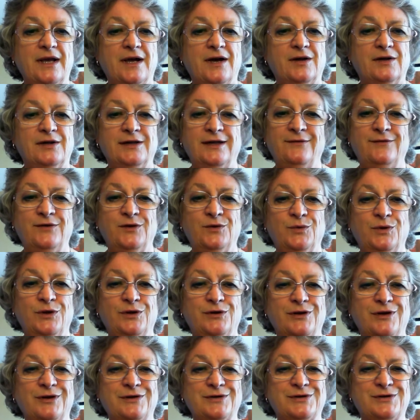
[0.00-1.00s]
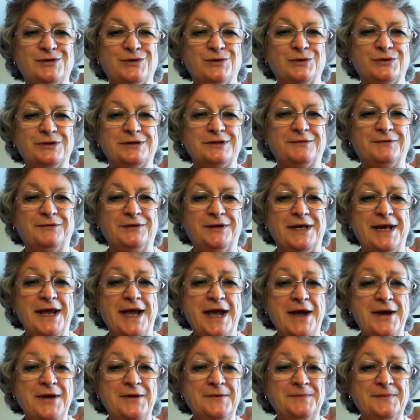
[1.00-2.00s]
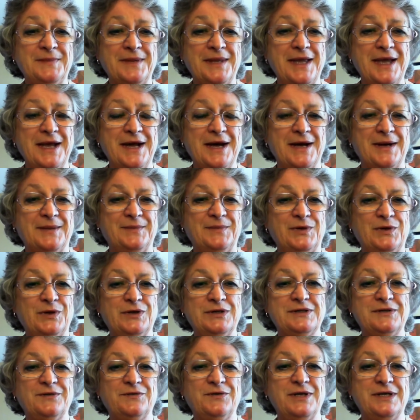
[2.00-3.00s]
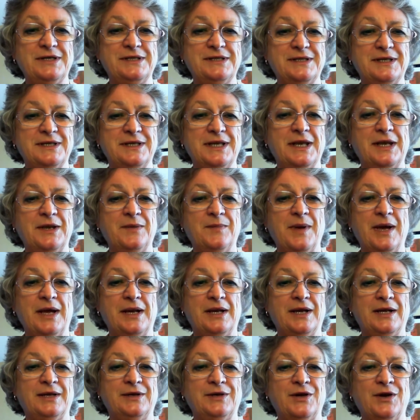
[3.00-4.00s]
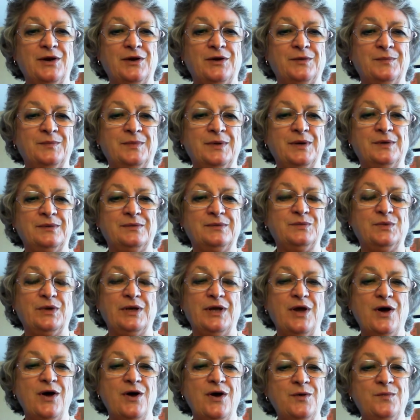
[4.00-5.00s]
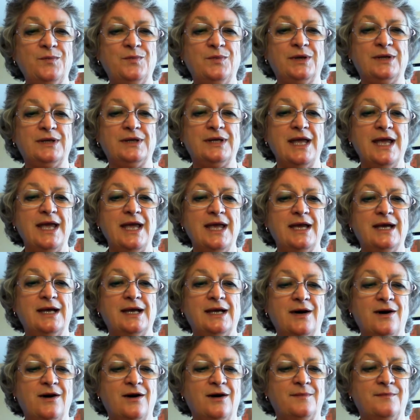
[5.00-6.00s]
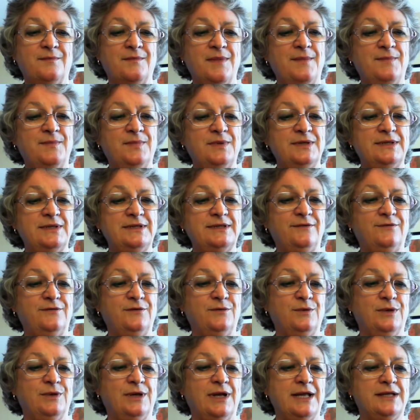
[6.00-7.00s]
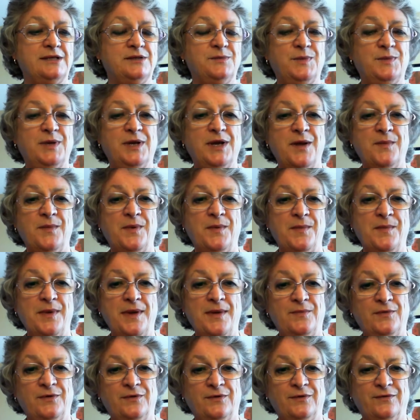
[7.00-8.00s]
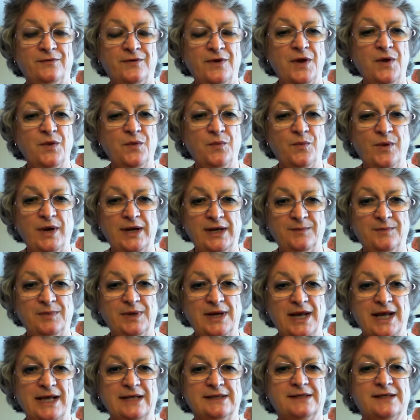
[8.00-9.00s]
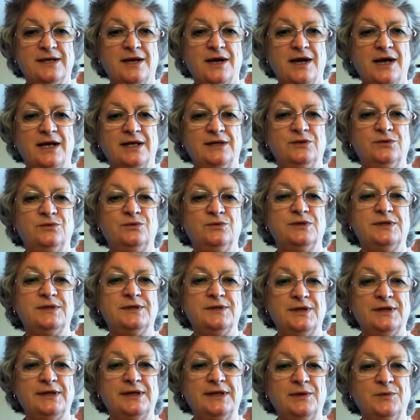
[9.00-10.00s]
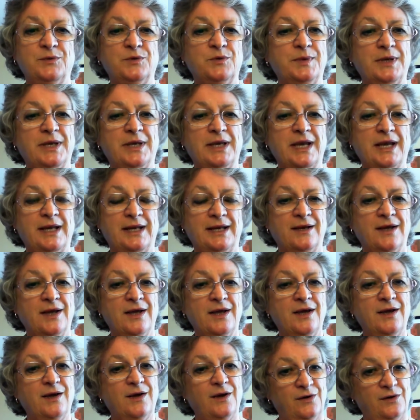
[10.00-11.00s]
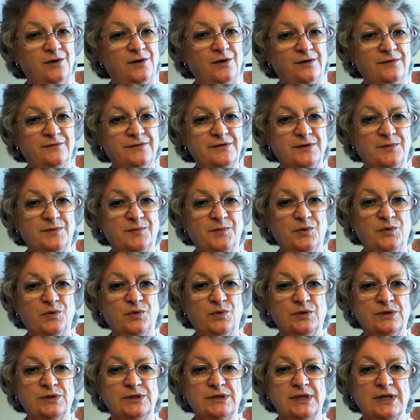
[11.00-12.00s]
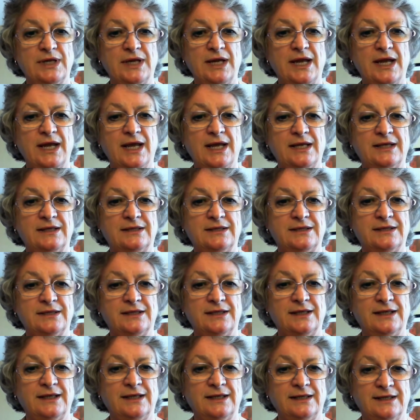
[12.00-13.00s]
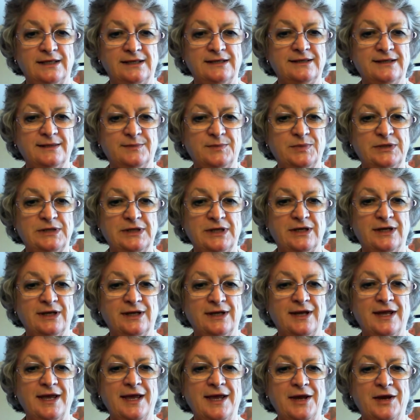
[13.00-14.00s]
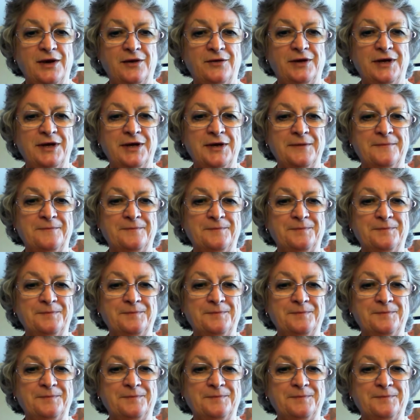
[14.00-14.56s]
I'll leave you with those thoughts for now. Lots of things to think about, I know, but we hope that our members, if you would like to become a member of Wedding Plans Guide, you certainly will be getting a lot of support and in this particular area.